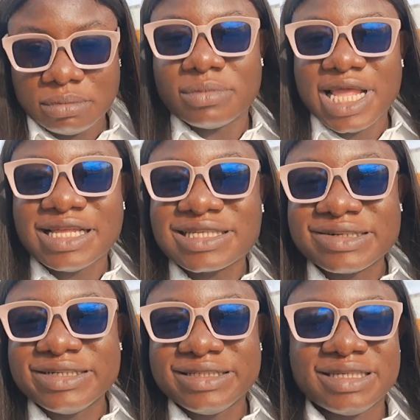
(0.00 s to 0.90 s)
That's
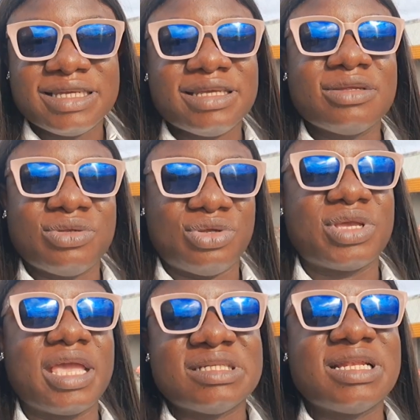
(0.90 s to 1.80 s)
crazy.
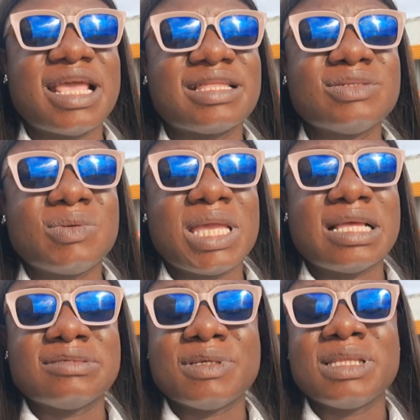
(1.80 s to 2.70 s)
Okay, so like this week
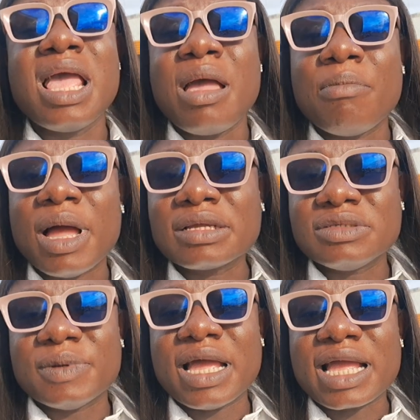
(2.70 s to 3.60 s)
has been
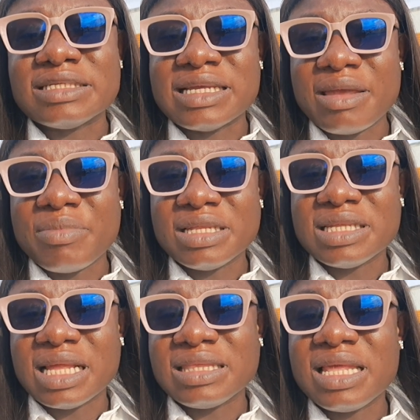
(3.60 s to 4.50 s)
back-to-back
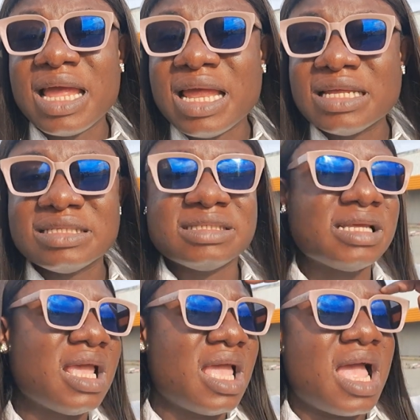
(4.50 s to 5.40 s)
assignment and tests,
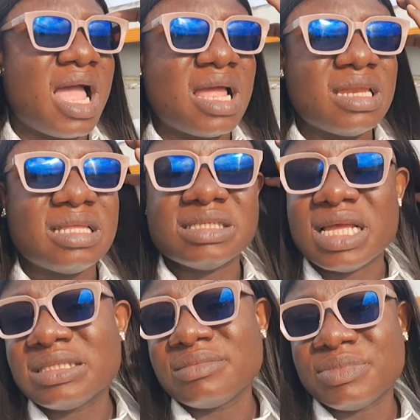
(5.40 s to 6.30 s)
and it
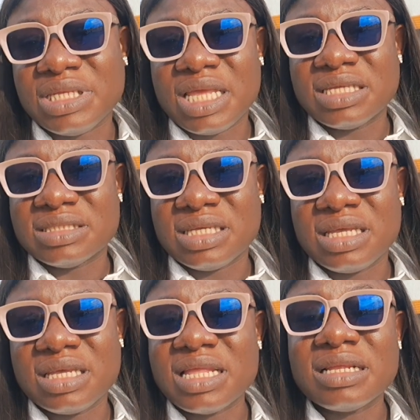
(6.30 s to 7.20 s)
hasn't been easy.
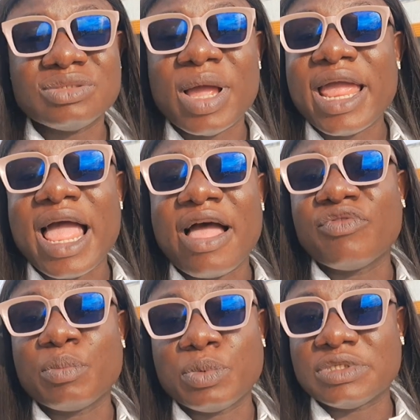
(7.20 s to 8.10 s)
That's why I
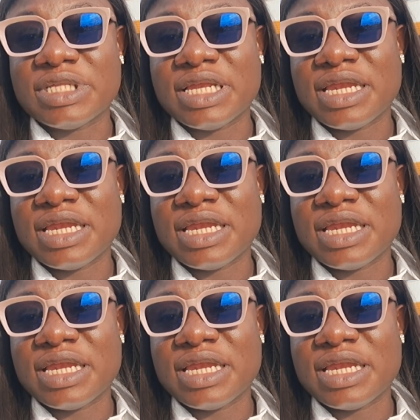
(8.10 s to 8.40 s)
haven't posted